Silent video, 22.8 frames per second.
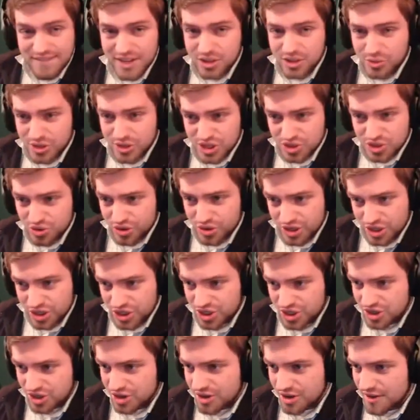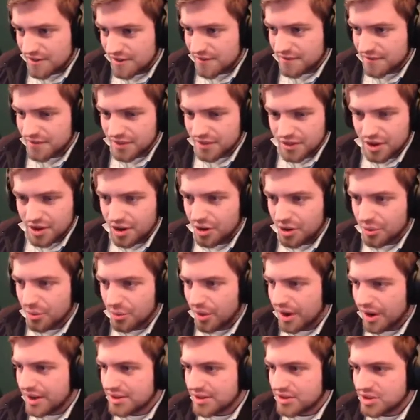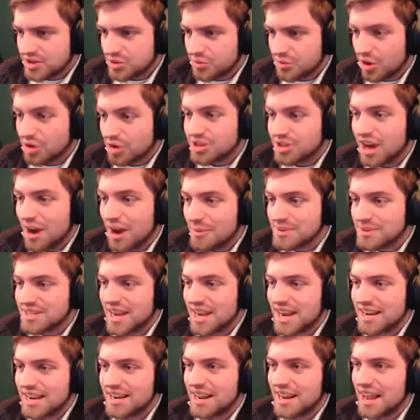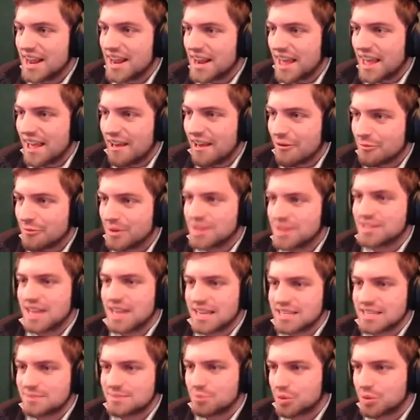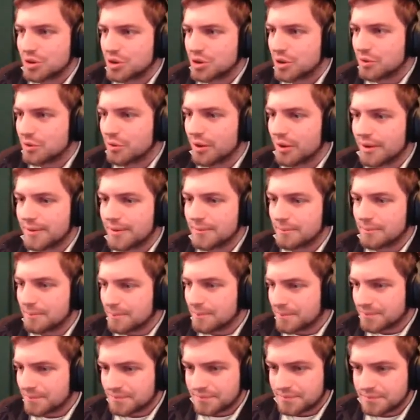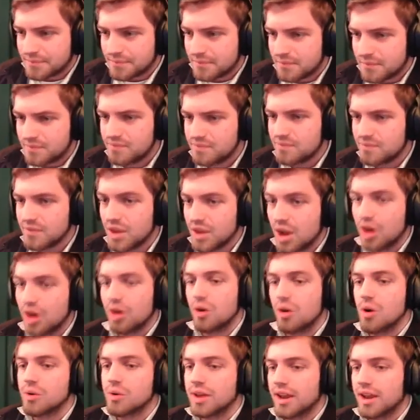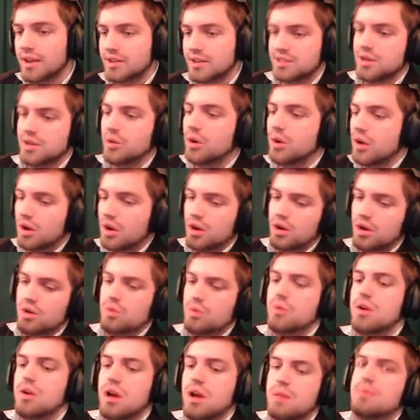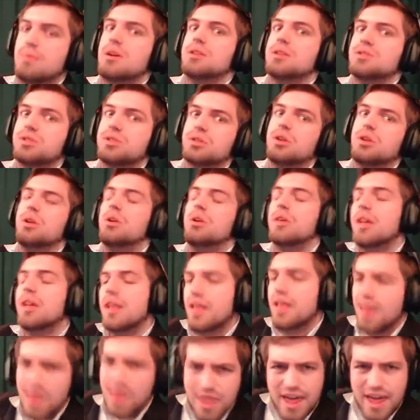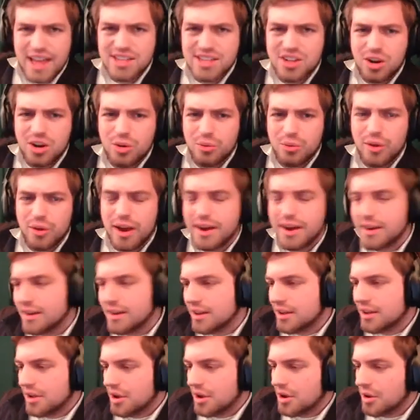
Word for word: My victory screech. Alright, so our time was eight and a half minutes. That's pretty good, right? Oh, okay, so we're not Monster Gold. That's alright.